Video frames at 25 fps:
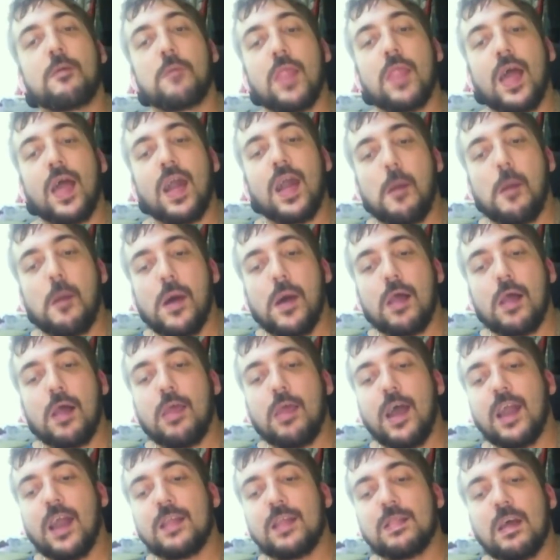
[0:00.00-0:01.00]
got my
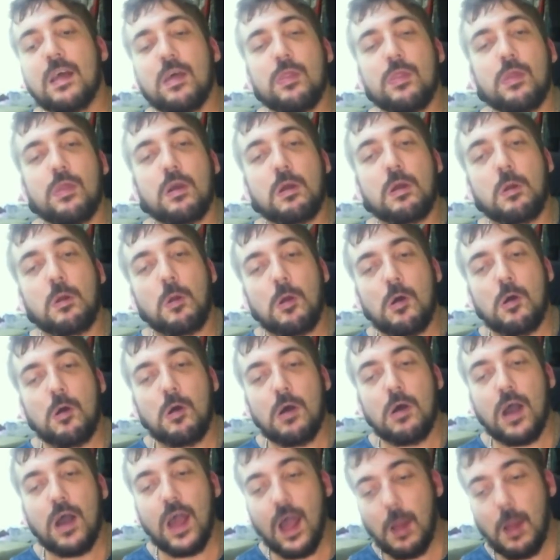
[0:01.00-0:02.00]
leg done, the
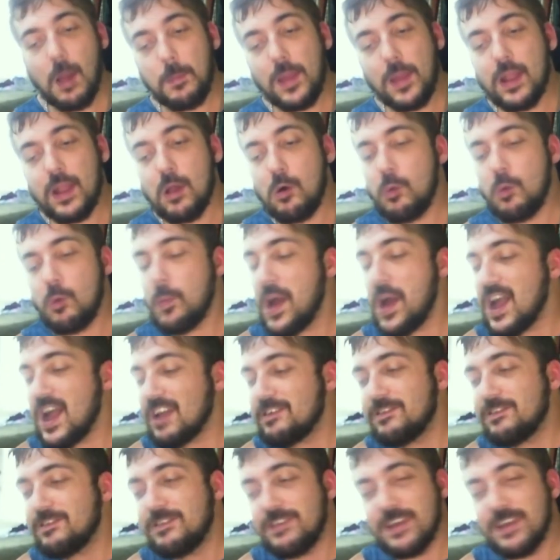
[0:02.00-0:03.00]
girl, I mean, on my
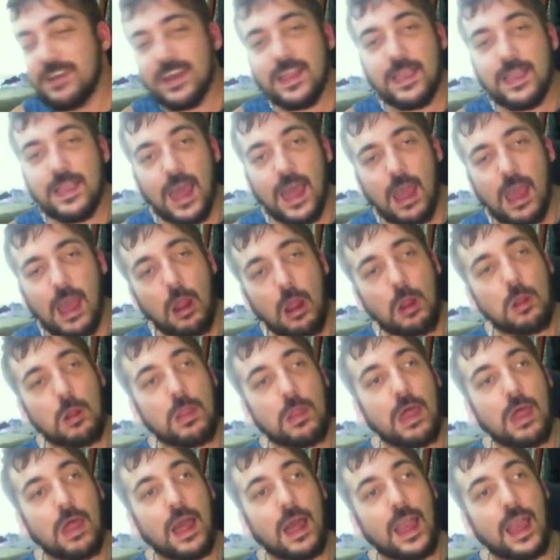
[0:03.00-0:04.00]
shin, that hurt
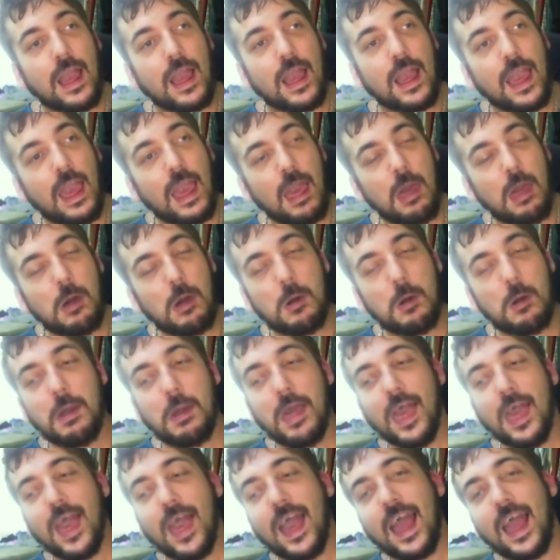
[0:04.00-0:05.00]
like hell.
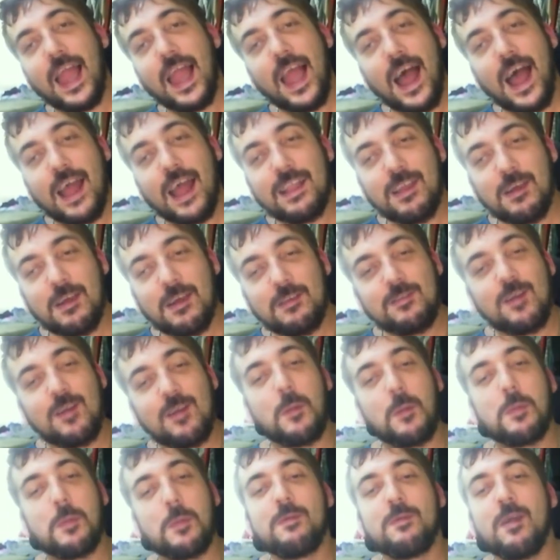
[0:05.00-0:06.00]
And I did drop
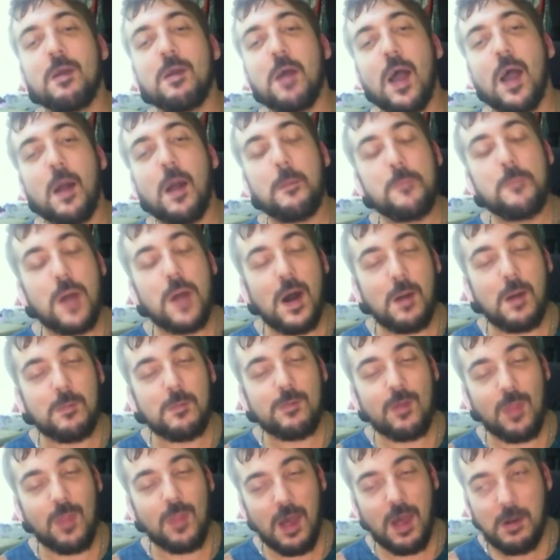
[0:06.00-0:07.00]
a few F-bombs on
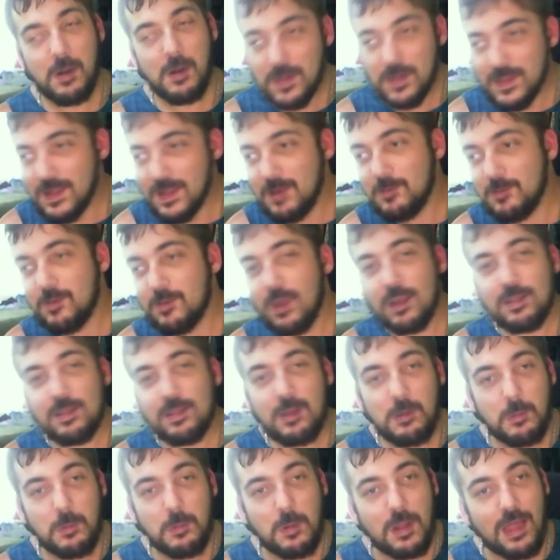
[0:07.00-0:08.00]
that one. He was like, dude,
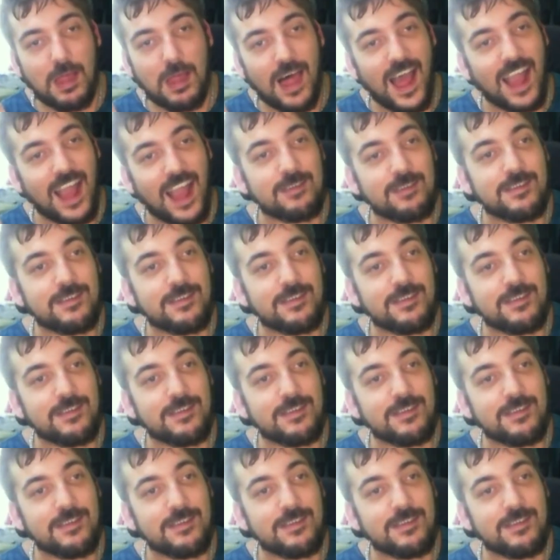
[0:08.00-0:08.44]
relax.